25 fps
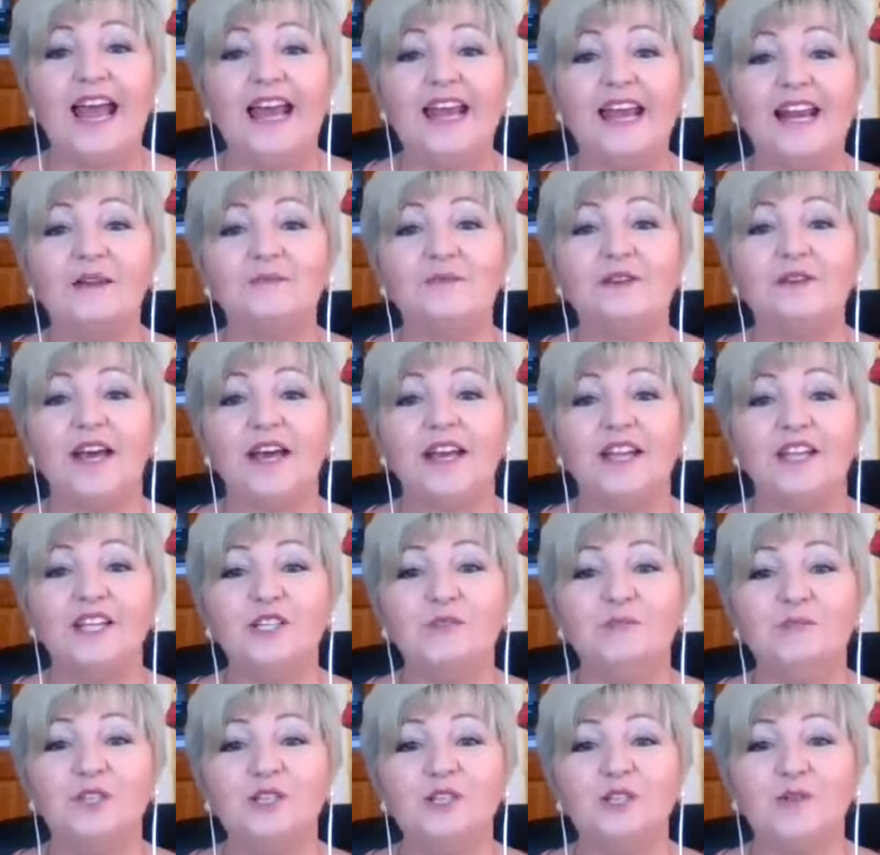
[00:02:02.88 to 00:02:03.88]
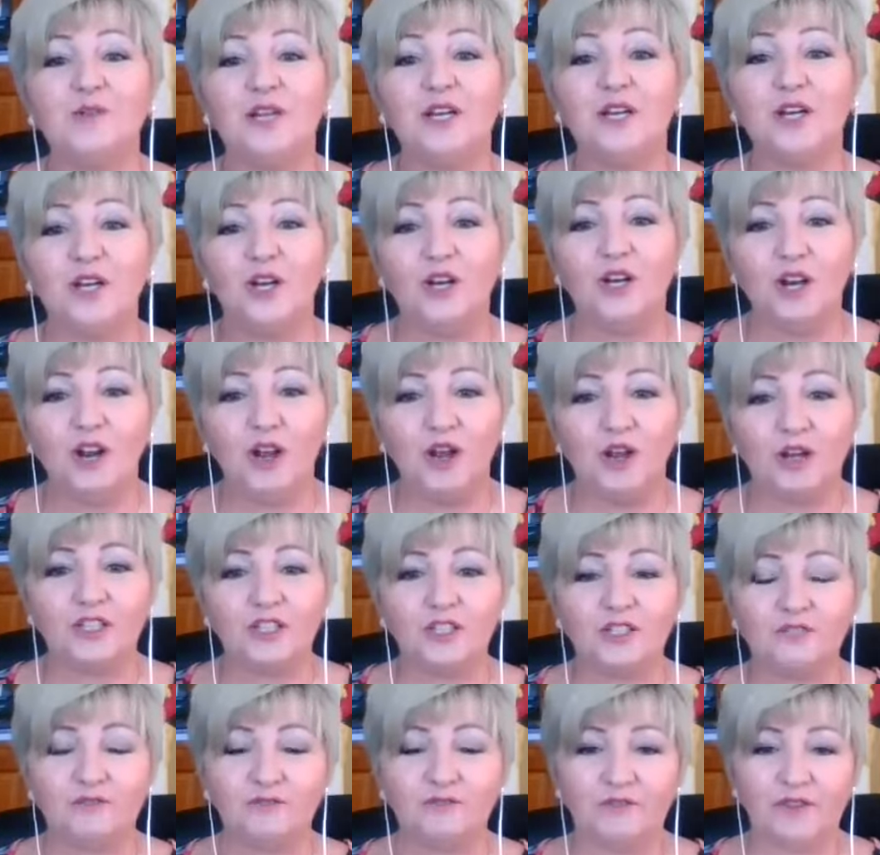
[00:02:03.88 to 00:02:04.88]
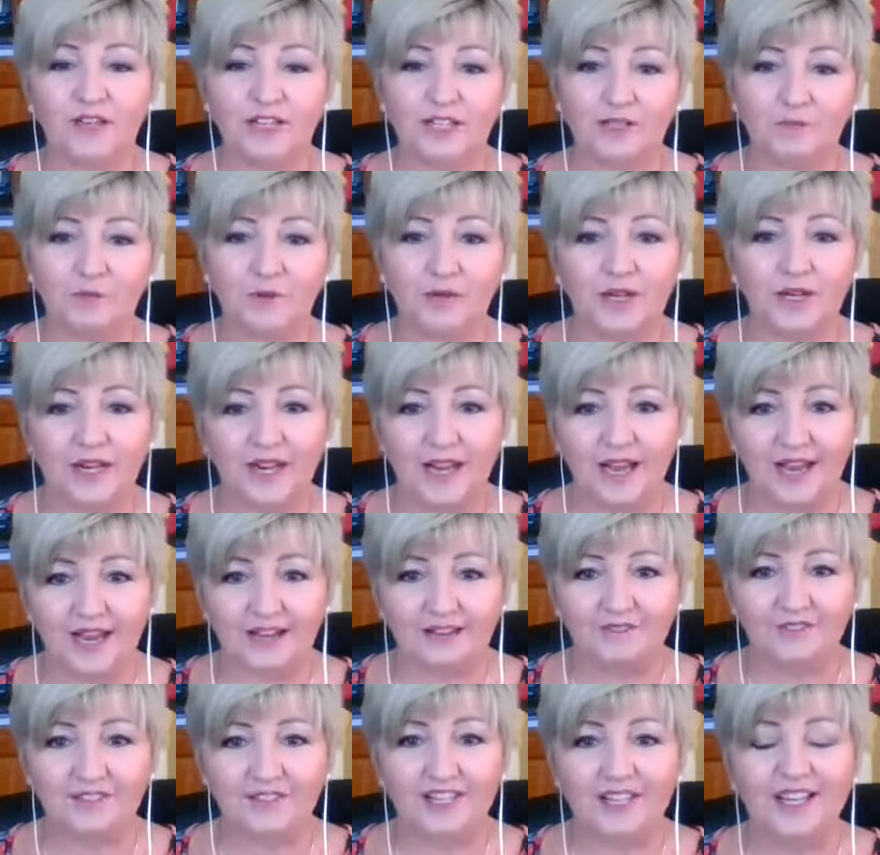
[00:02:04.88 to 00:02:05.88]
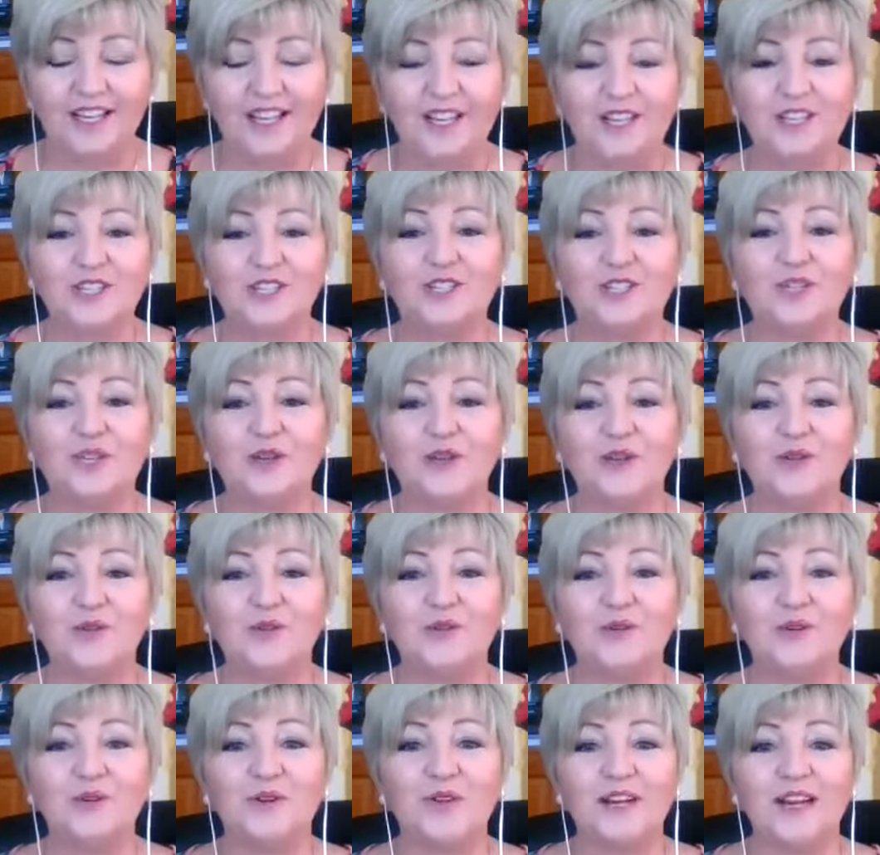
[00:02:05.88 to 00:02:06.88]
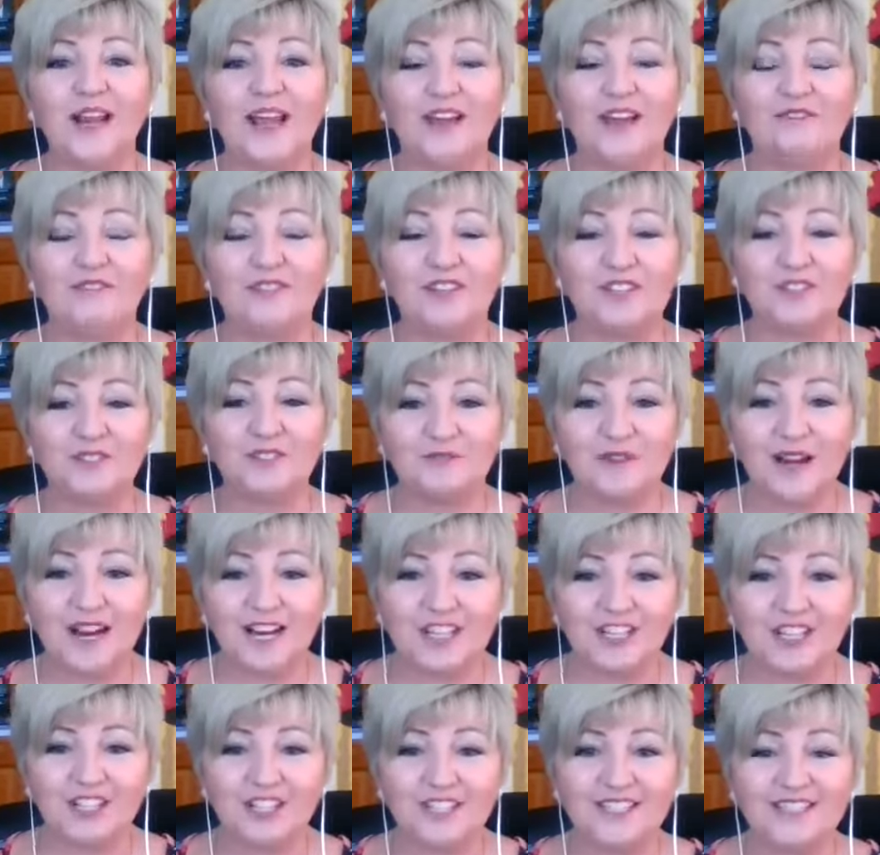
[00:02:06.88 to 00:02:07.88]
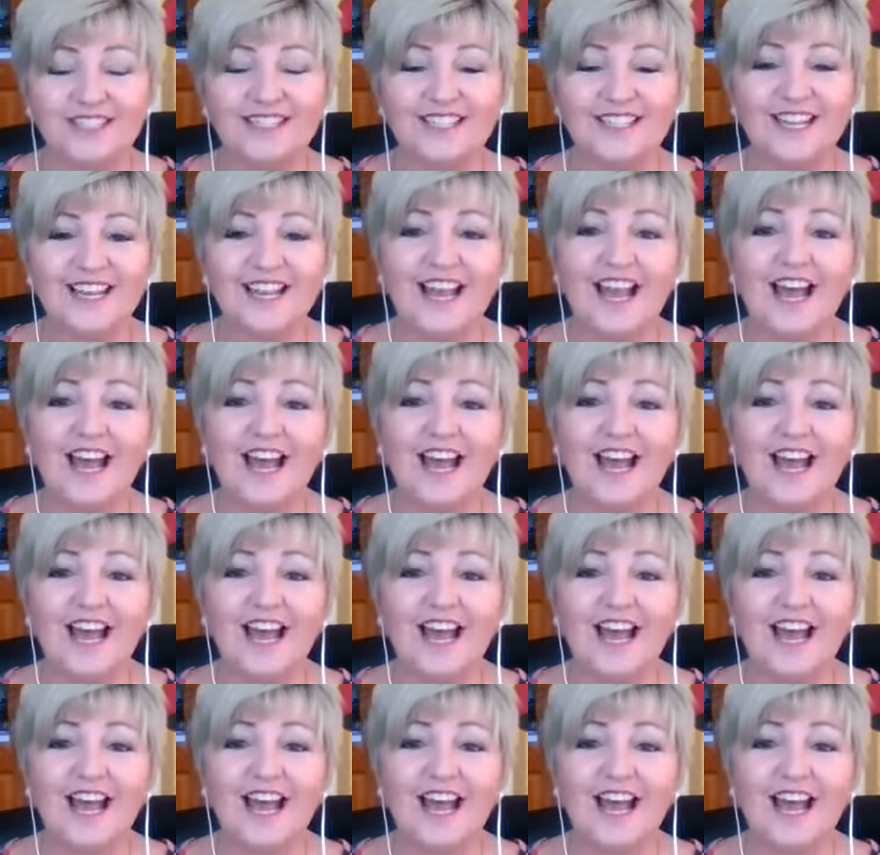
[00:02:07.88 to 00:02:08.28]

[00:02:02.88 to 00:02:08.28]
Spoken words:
And I'm going to be doing lots of Facebook Lives. So you can have interactions.